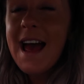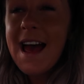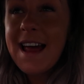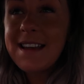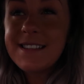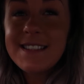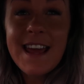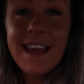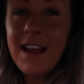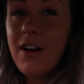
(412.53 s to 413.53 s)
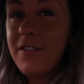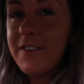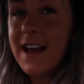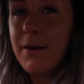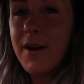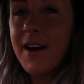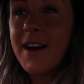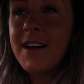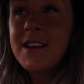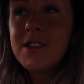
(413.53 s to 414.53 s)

and taking half an hour